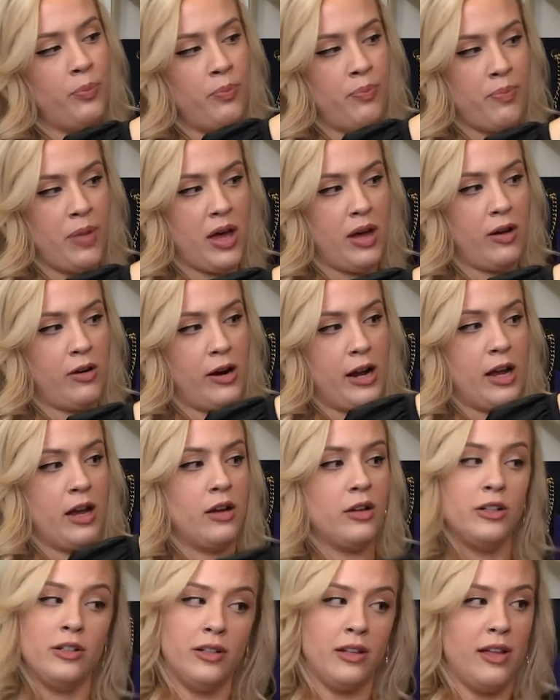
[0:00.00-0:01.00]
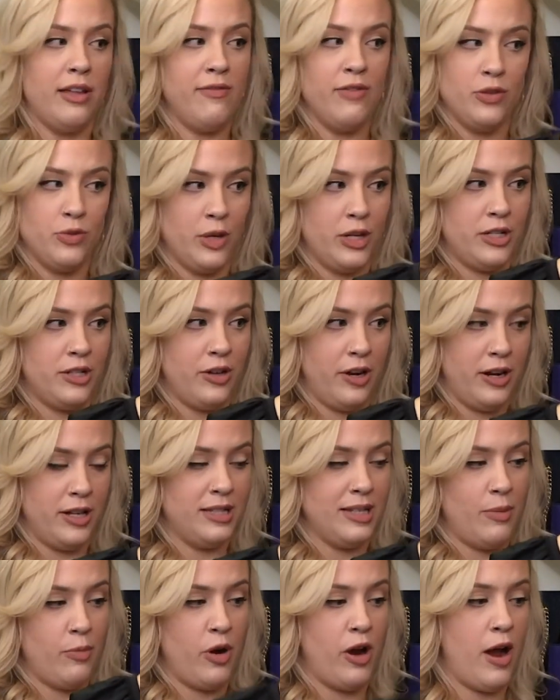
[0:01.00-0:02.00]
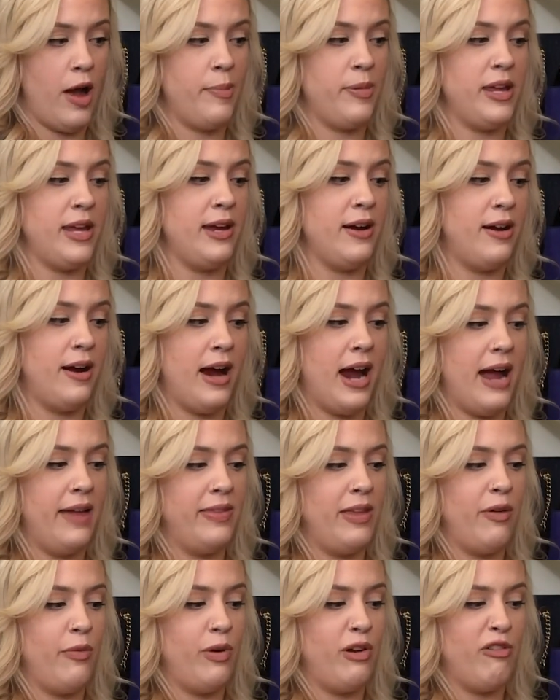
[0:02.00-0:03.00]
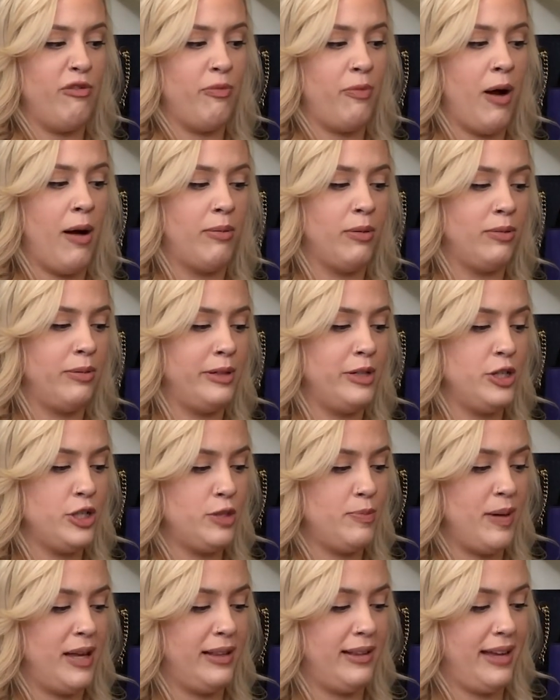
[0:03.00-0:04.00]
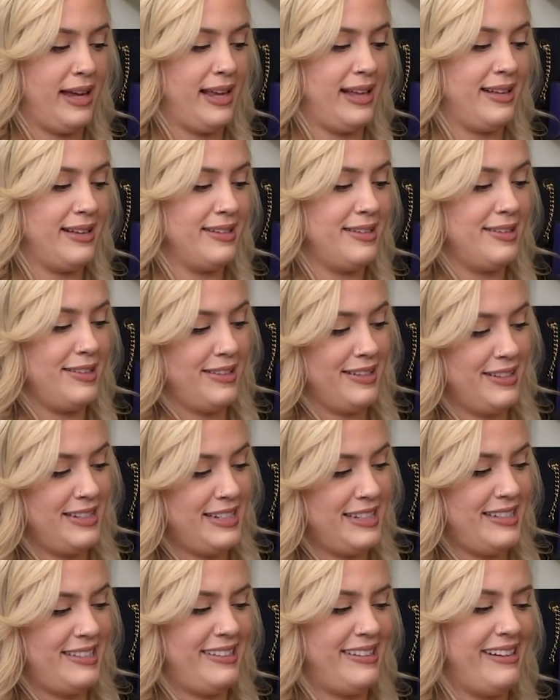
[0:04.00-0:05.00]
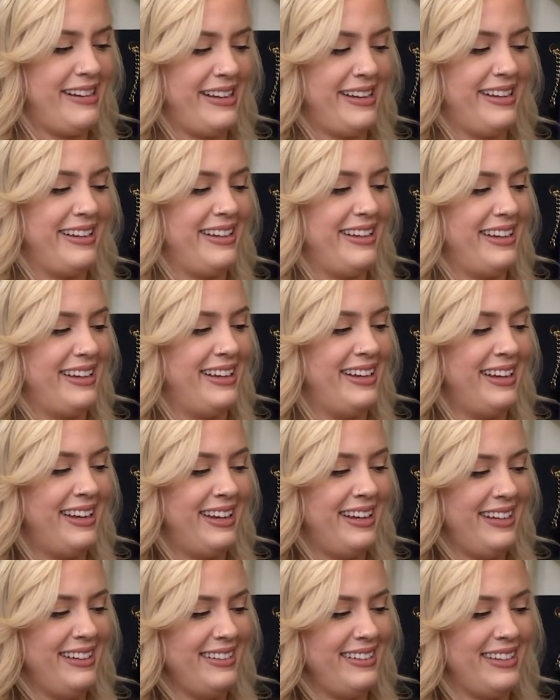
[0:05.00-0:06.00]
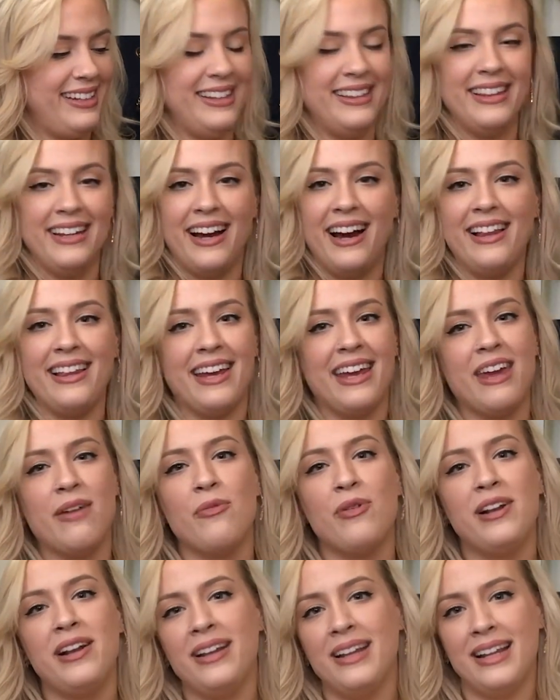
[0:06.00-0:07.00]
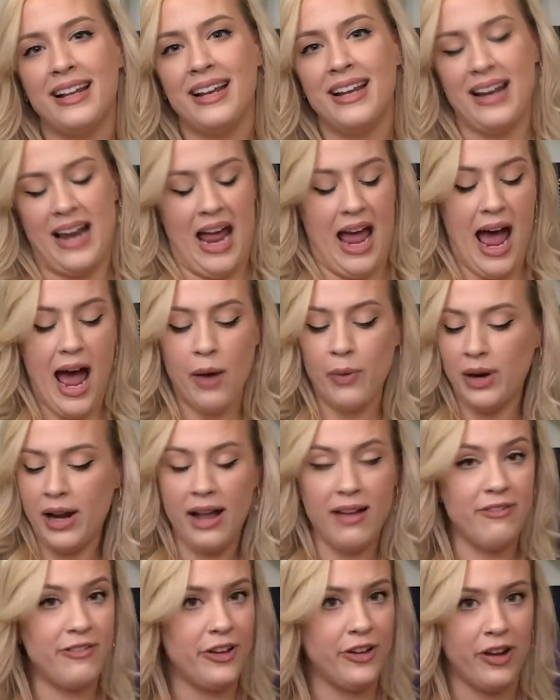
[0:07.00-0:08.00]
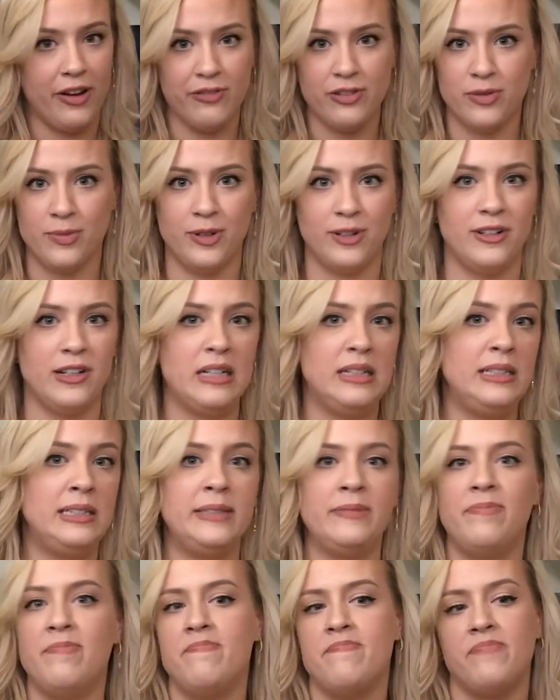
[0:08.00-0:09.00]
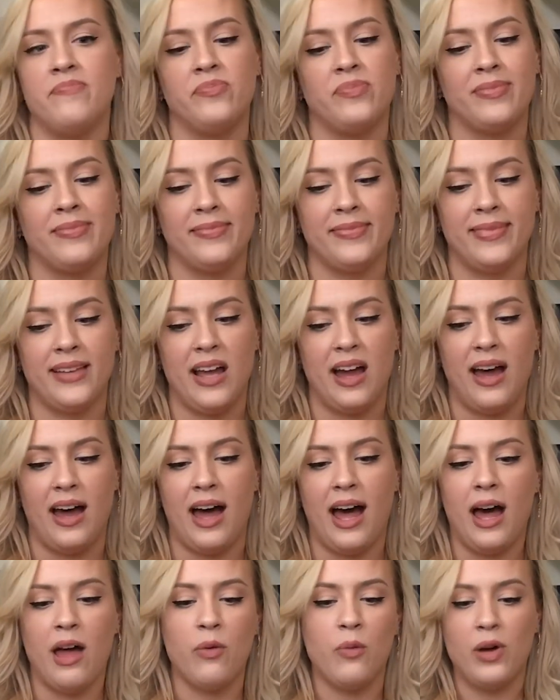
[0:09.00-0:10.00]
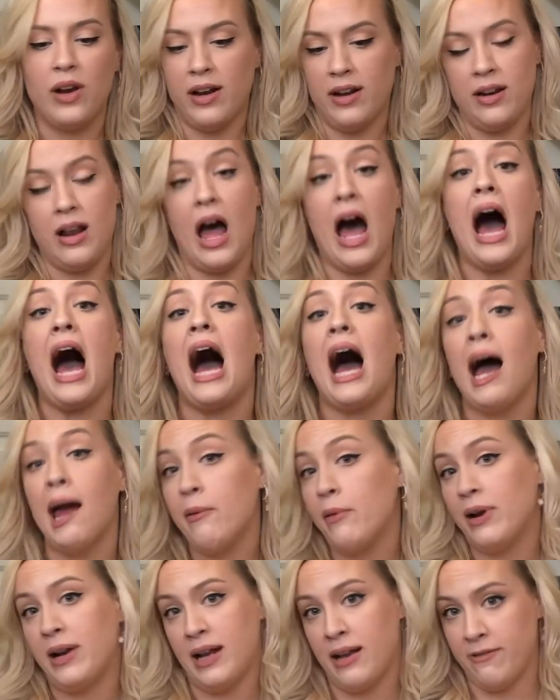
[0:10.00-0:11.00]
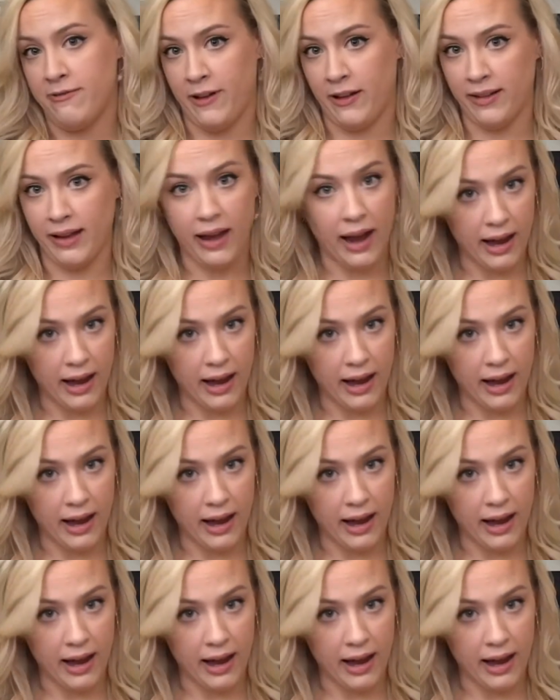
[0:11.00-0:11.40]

butt crack cleavage would have started somewhere up here, and they would have probably just been like sitting in there. Like I wouldn't have felt comfortable. I wouldn't have felt like